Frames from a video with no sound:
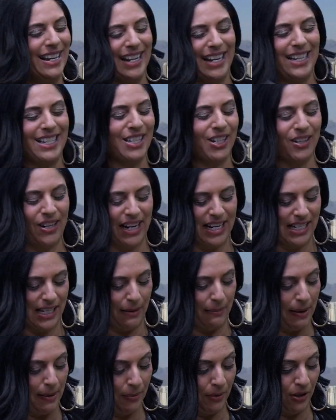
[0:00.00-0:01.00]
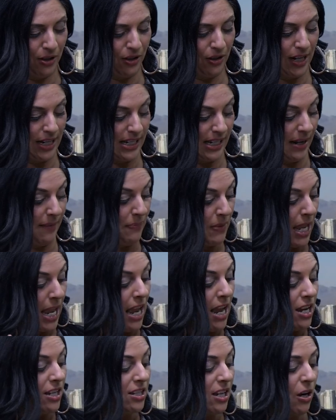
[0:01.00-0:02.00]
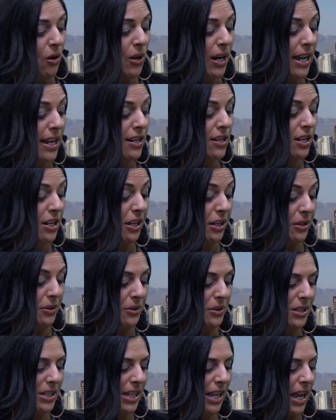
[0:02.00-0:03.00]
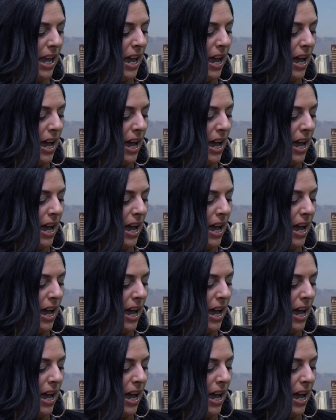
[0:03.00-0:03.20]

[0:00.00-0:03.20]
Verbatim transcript: It's crazy. People are crazy. So in news,